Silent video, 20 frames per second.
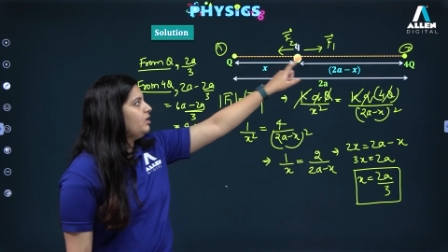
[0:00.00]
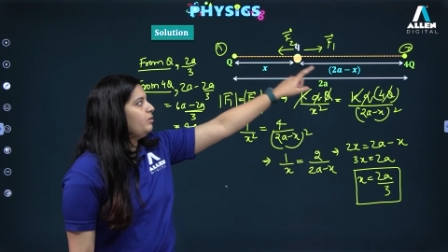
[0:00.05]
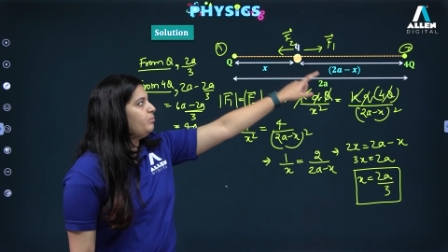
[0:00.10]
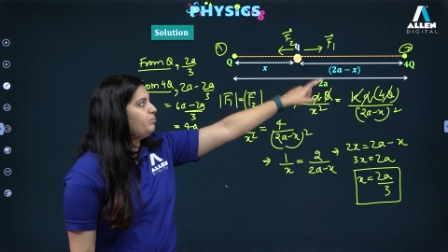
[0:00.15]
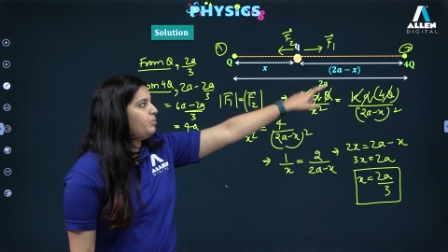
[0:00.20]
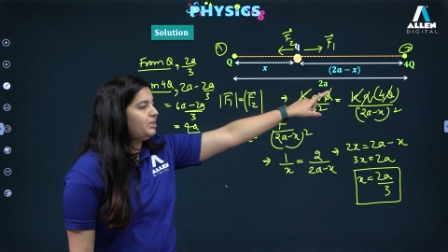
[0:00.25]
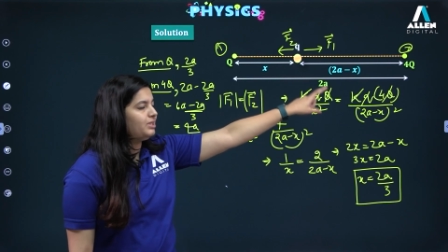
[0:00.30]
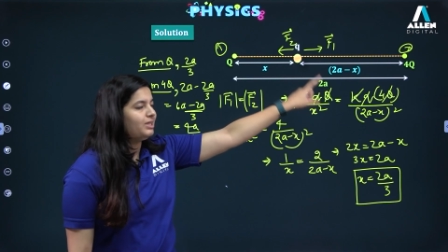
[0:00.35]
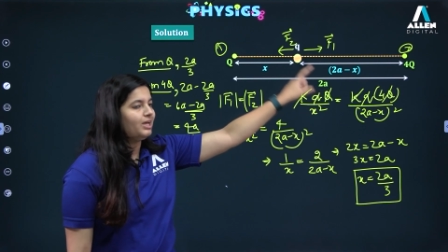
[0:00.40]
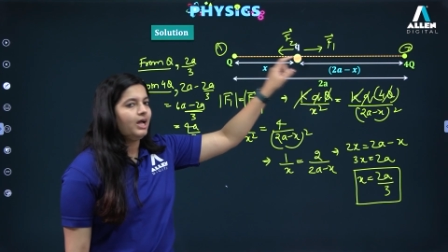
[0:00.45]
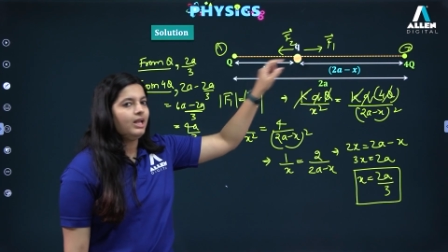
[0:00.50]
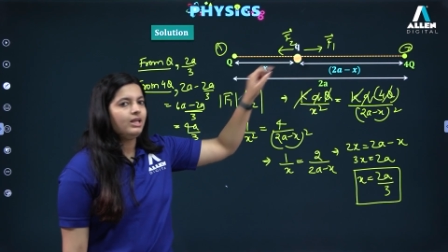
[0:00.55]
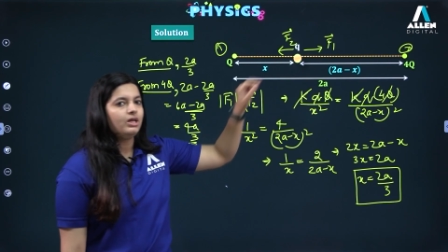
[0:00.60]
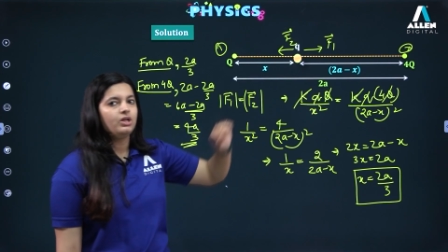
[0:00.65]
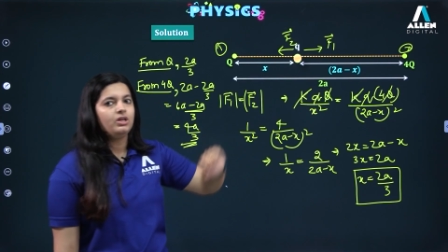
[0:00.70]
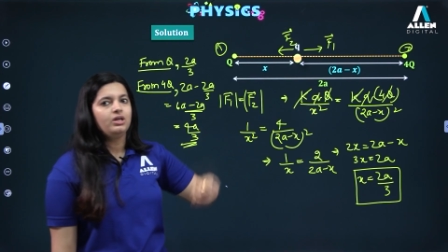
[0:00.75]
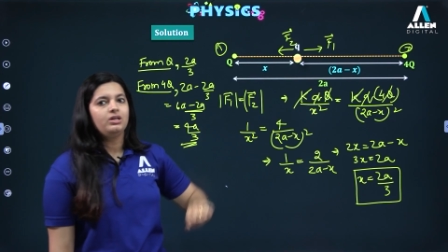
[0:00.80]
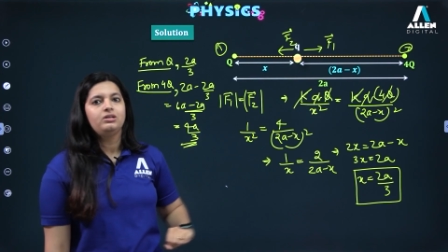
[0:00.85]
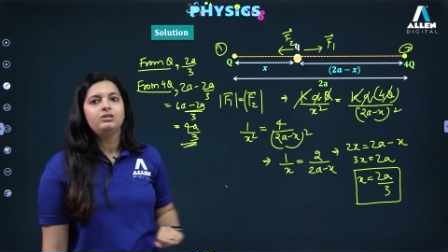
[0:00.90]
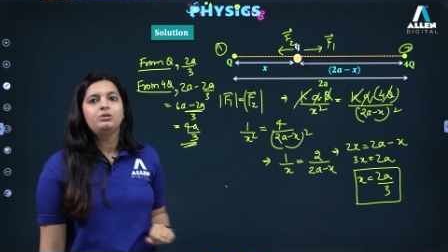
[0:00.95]
but
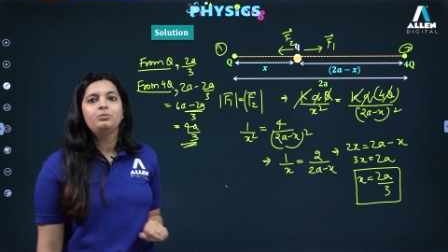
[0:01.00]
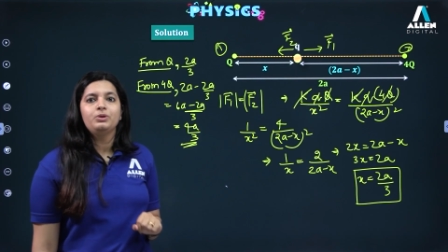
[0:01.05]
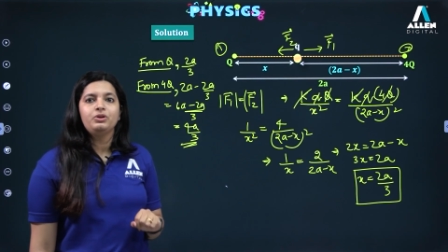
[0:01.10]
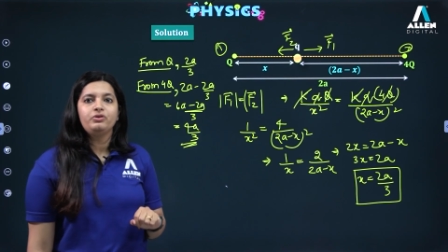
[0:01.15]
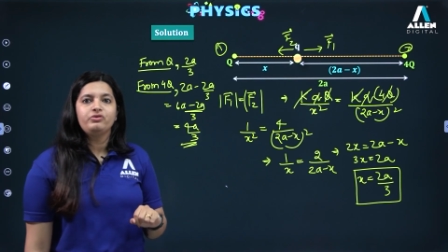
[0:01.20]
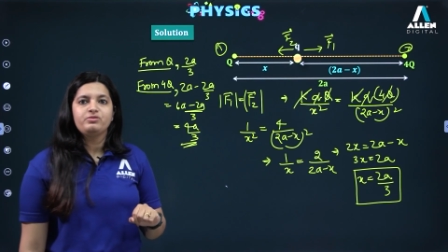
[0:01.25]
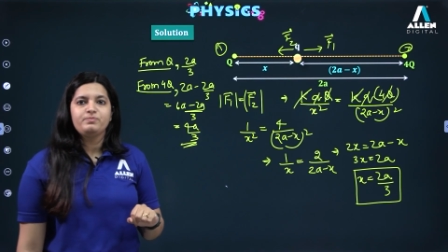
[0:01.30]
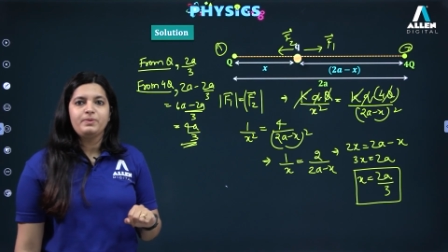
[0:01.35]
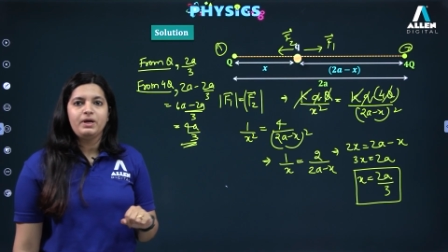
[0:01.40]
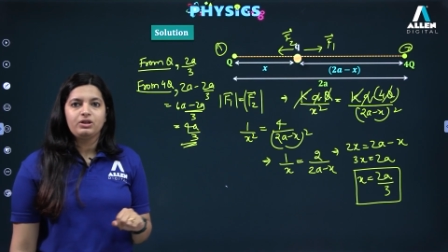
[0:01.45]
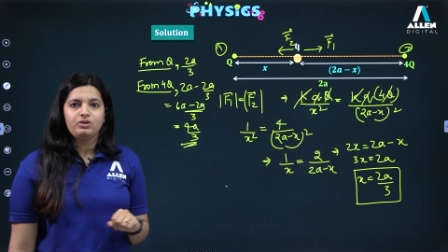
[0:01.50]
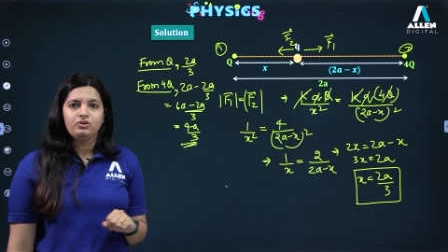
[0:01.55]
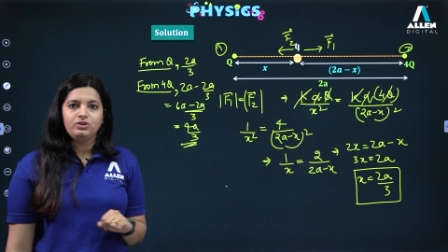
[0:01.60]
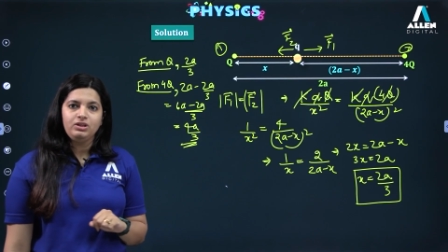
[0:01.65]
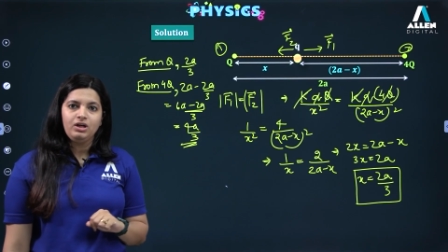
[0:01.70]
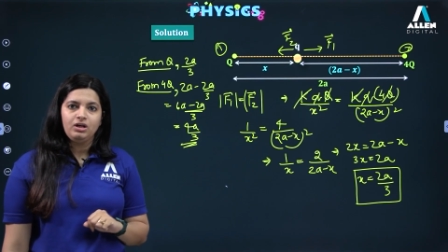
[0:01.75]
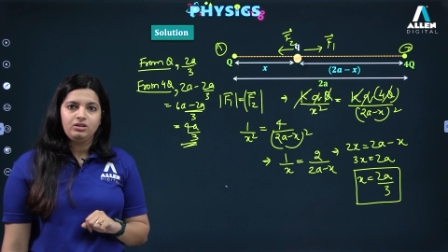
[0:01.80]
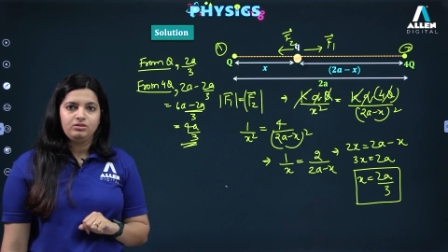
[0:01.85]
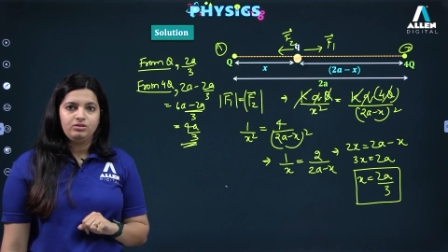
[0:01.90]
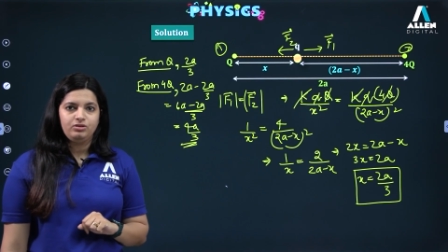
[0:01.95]
calculate it with respect to the
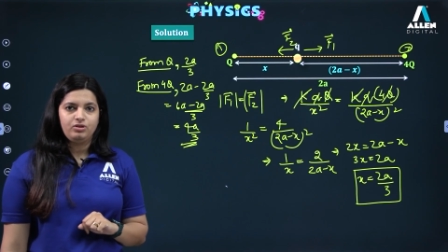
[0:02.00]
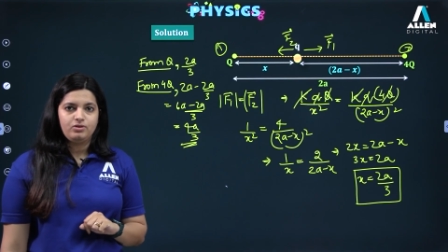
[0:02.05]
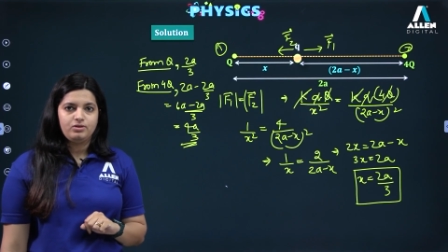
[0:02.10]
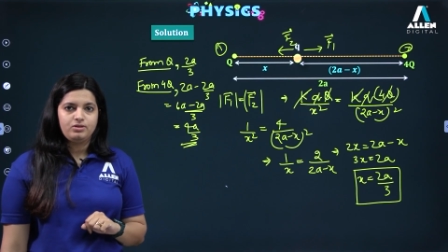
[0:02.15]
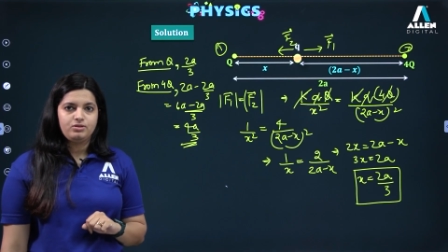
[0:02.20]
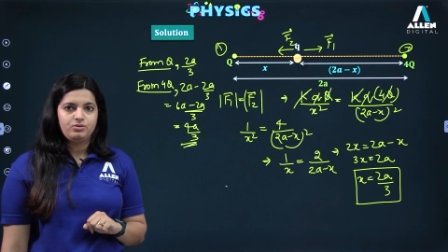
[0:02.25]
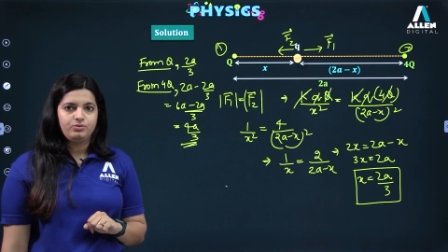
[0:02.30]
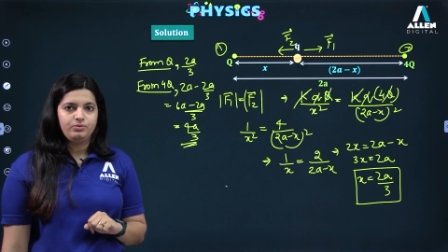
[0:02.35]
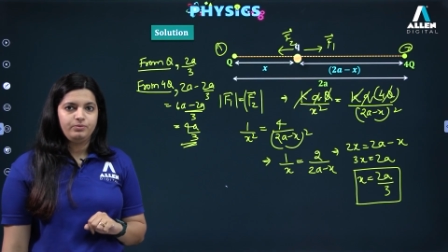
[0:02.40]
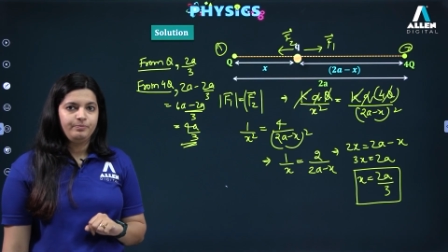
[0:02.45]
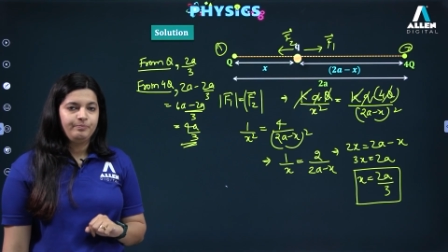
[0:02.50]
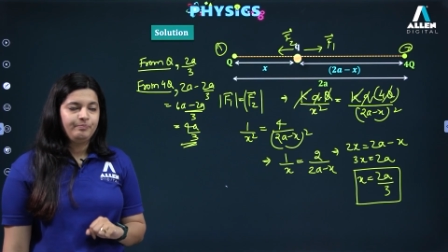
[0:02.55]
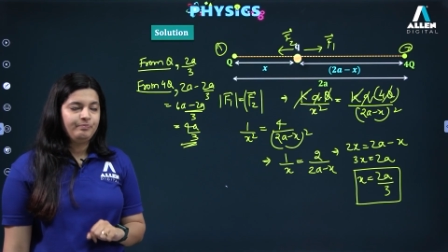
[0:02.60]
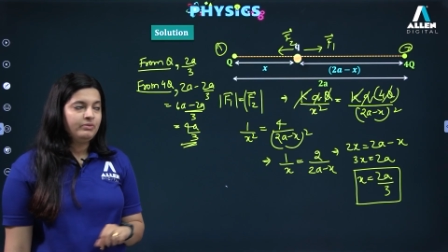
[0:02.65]
other also.